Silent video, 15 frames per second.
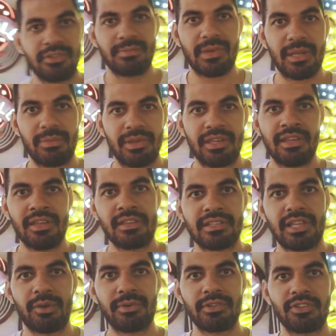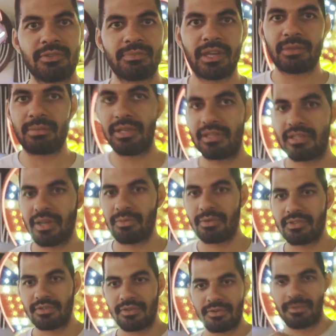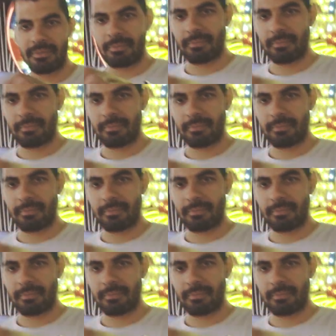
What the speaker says: do, baby. That's how we do, baby. That's how we do.